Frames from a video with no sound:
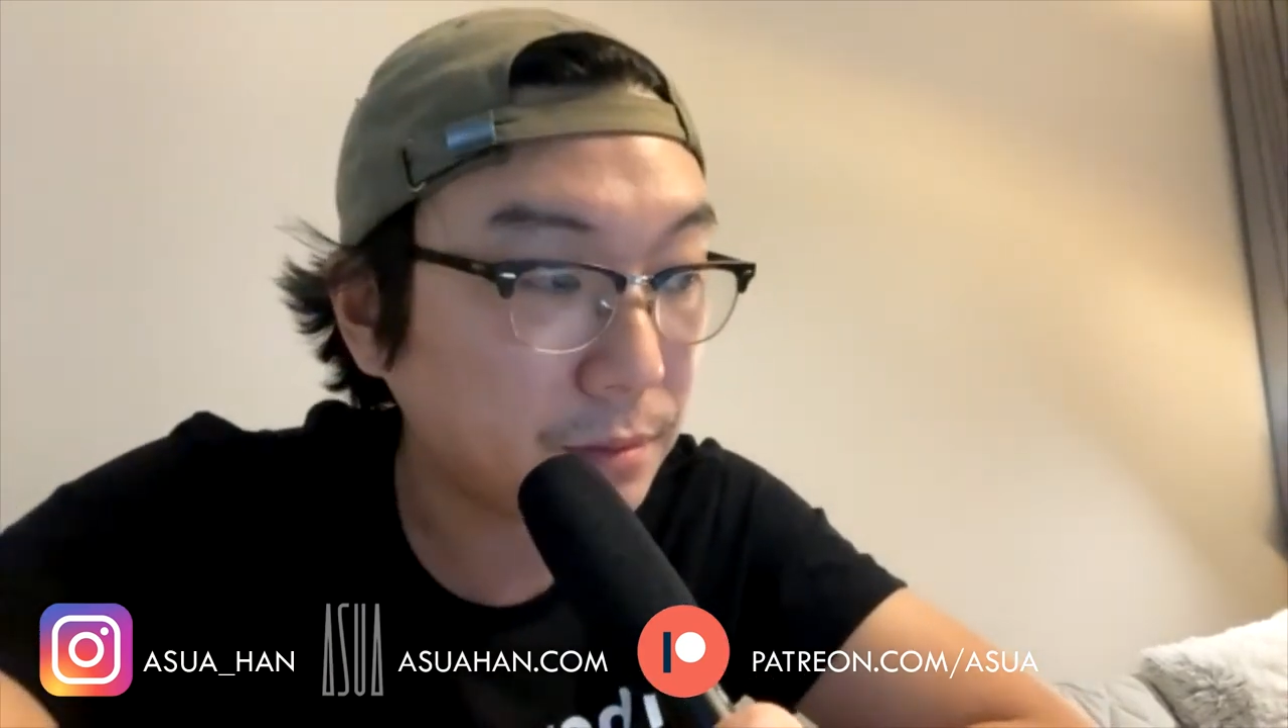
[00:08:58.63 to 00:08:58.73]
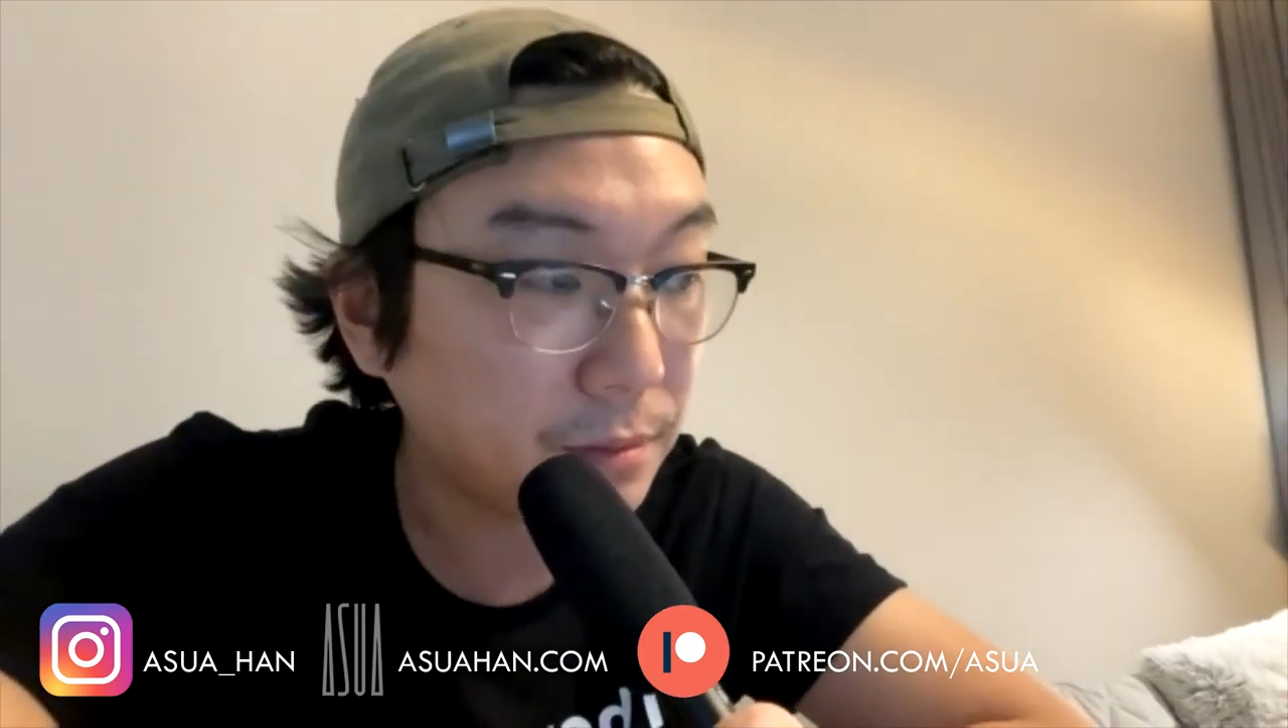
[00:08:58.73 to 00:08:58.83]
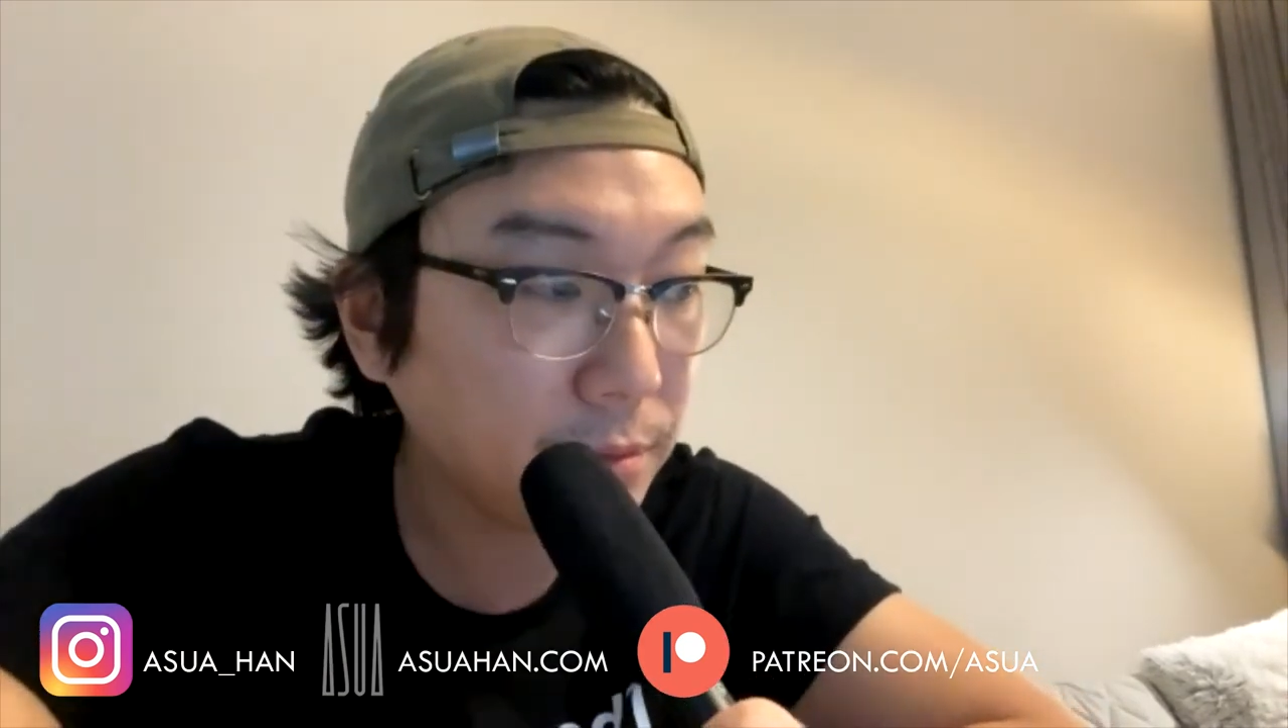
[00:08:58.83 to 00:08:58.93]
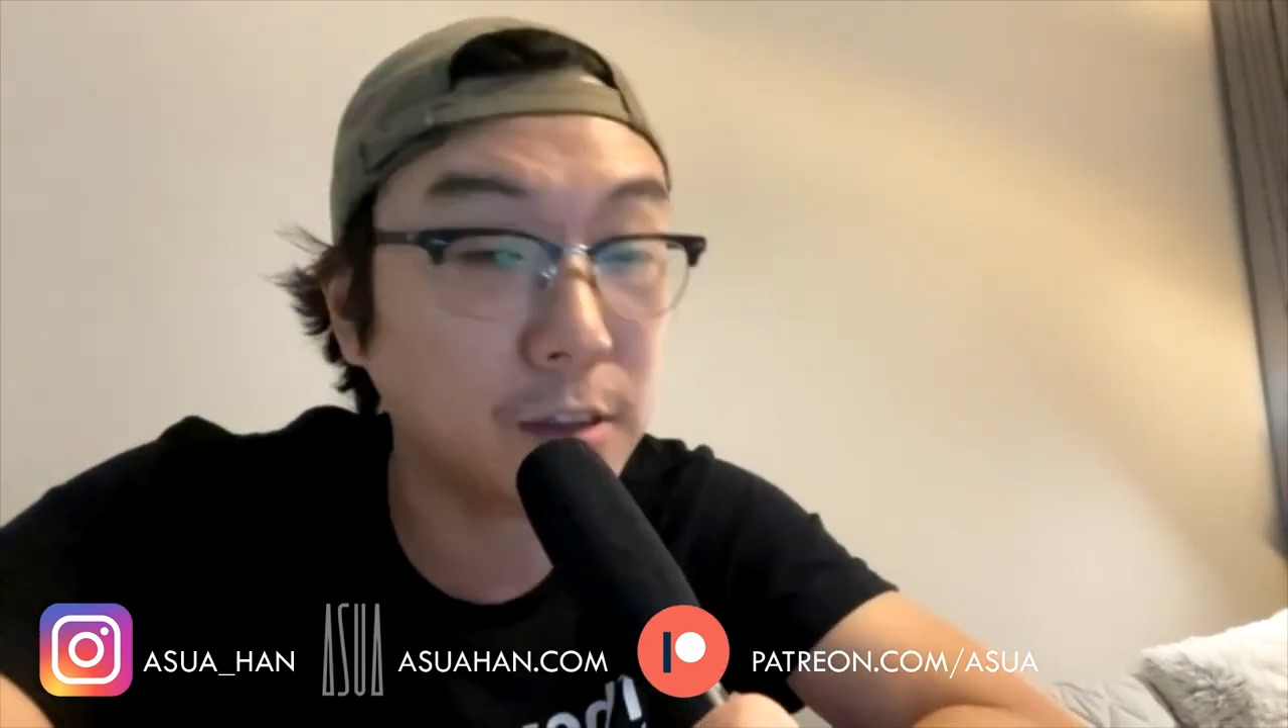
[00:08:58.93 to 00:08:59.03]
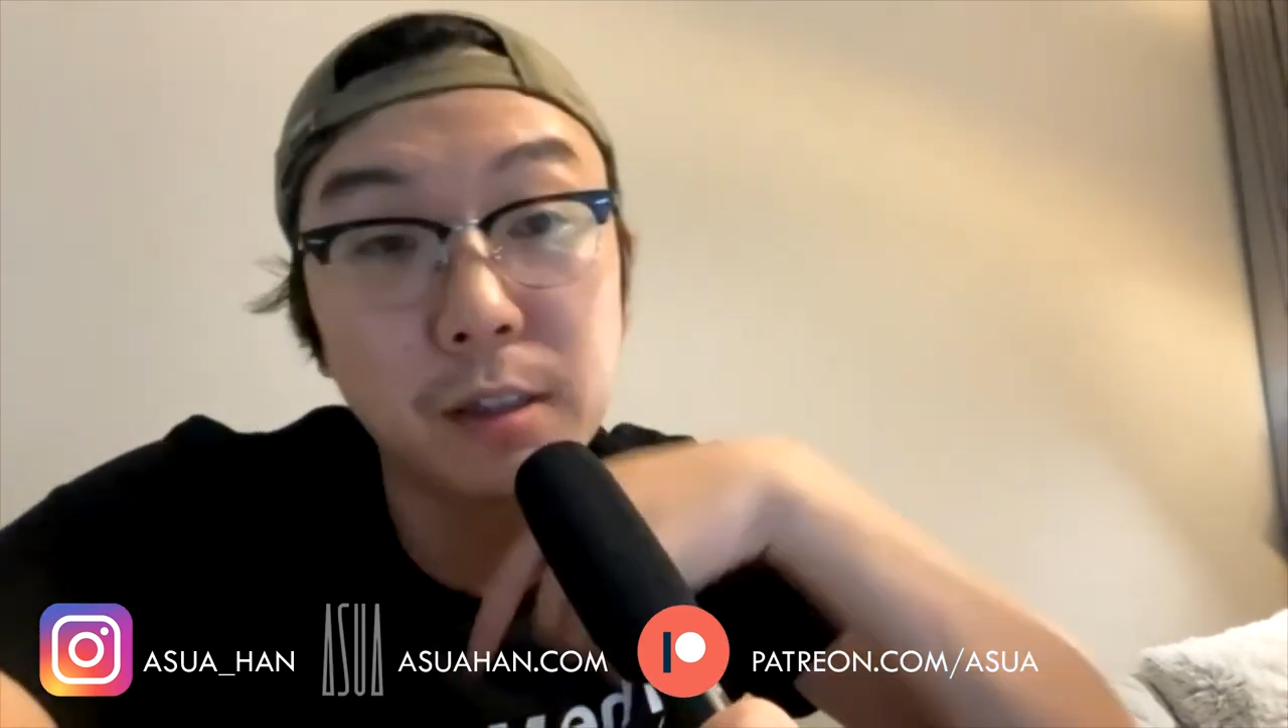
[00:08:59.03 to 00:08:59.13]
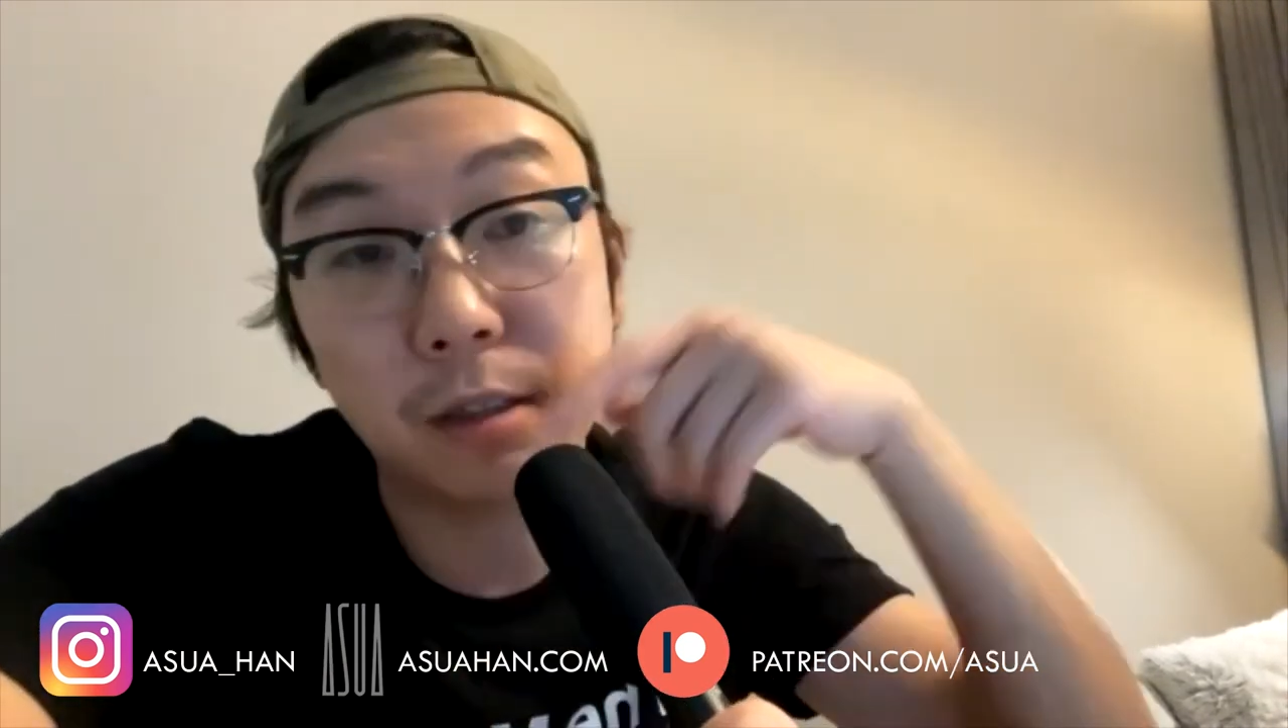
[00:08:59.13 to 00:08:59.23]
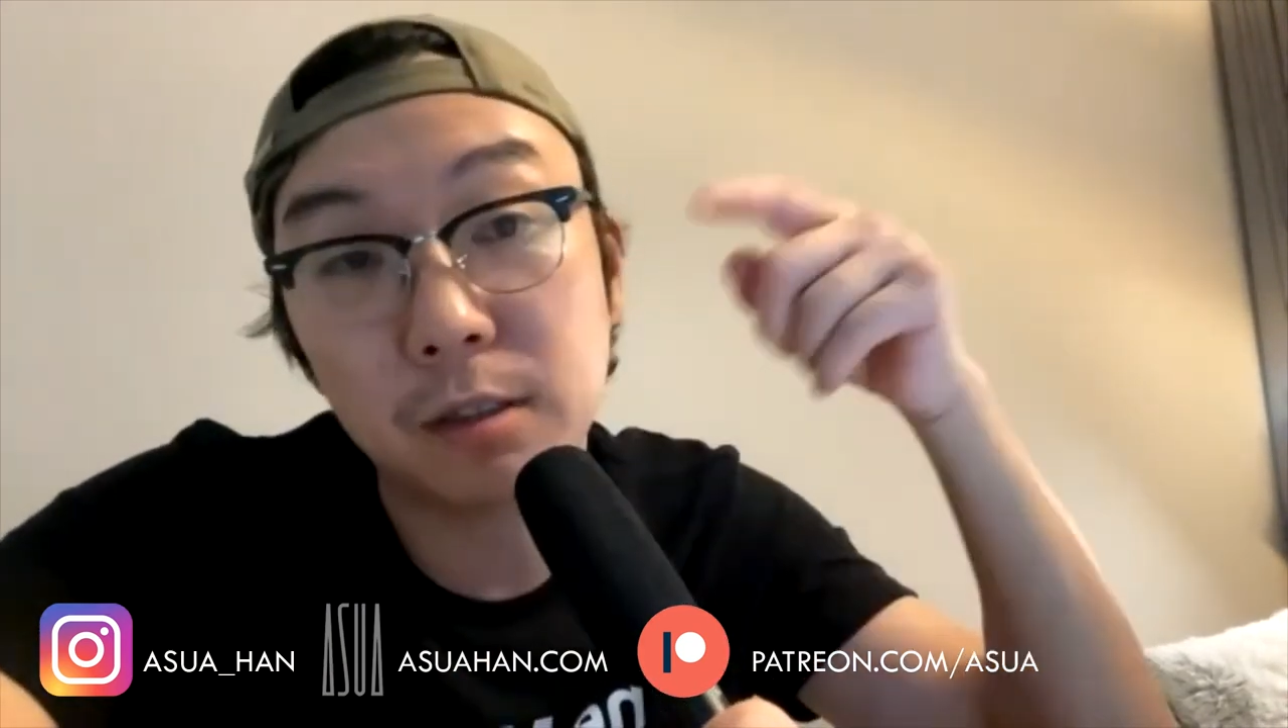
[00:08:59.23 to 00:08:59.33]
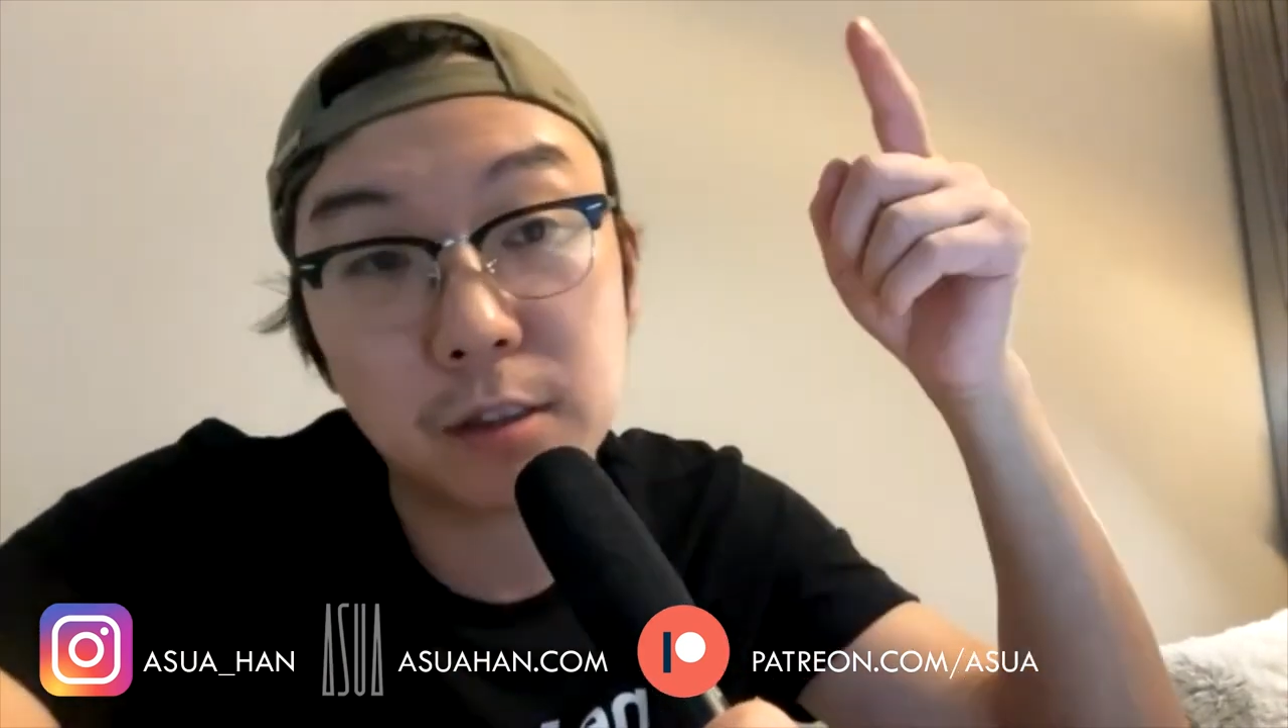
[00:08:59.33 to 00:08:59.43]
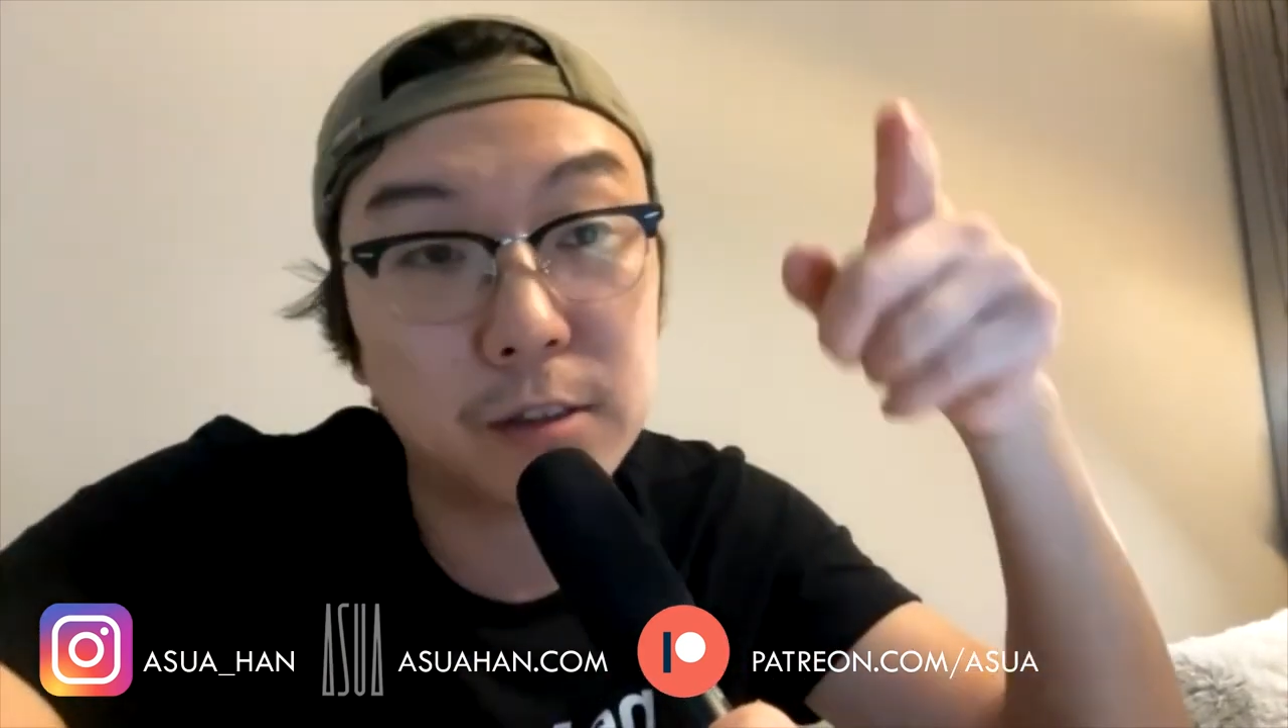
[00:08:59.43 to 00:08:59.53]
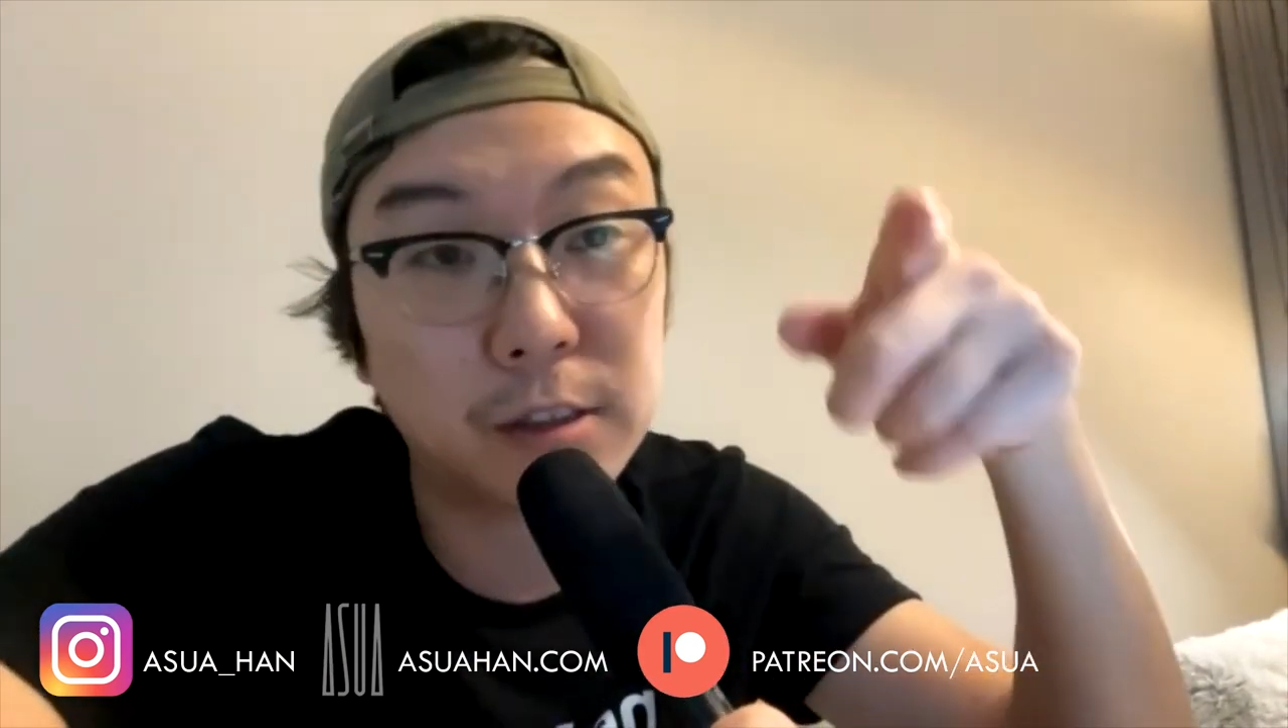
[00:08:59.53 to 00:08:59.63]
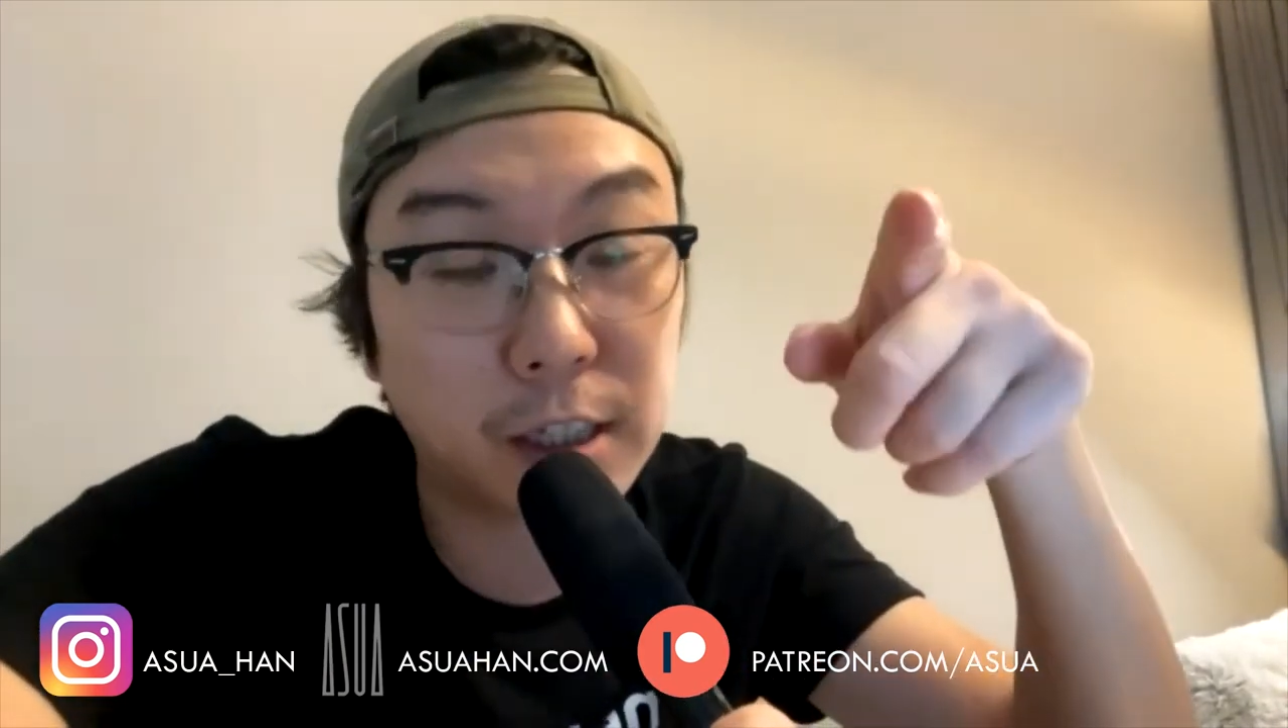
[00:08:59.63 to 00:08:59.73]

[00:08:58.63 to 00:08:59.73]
So yeah, you can go check